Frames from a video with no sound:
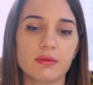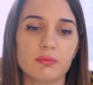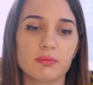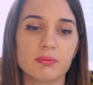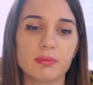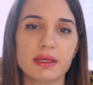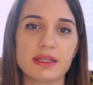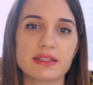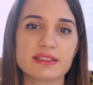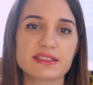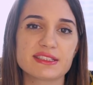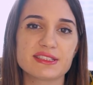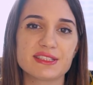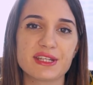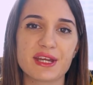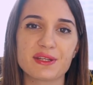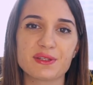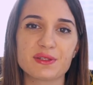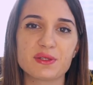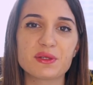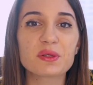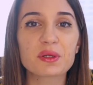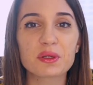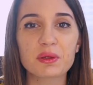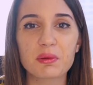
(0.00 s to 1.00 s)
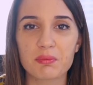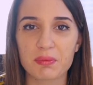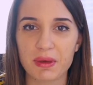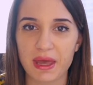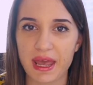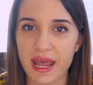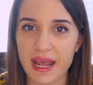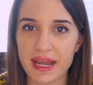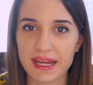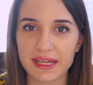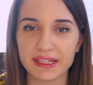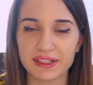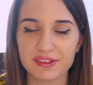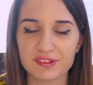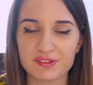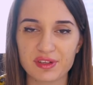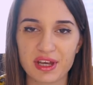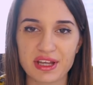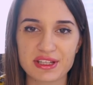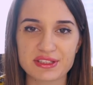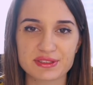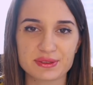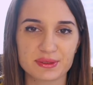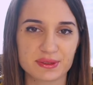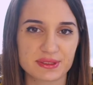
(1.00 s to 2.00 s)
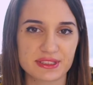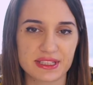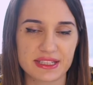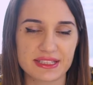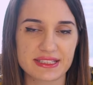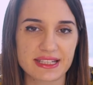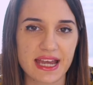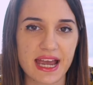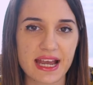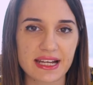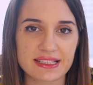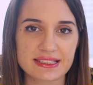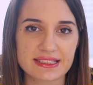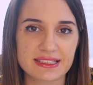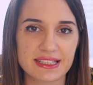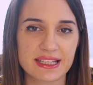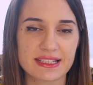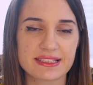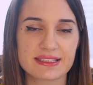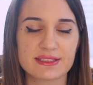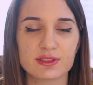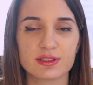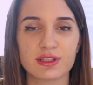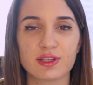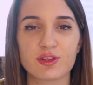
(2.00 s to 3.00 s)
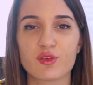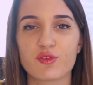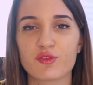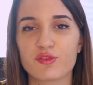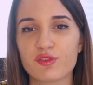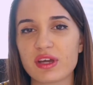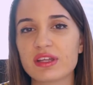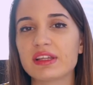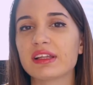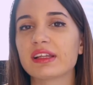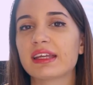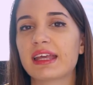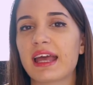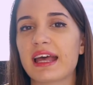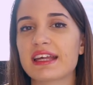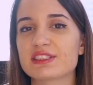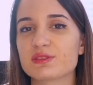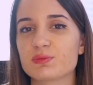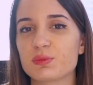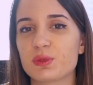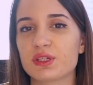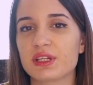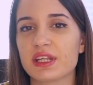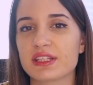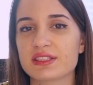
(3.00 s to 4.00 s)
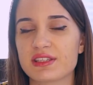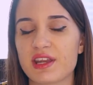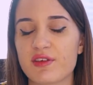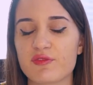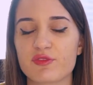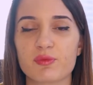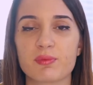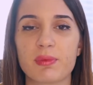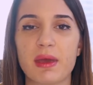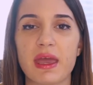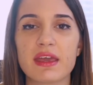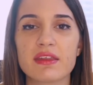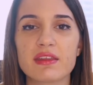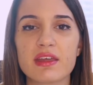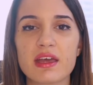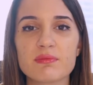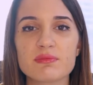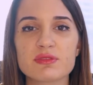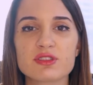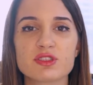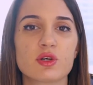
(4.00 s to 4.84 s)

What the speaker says: means that you're going to pay in advance duties and taxes so that your final customer doesn't have to pay them.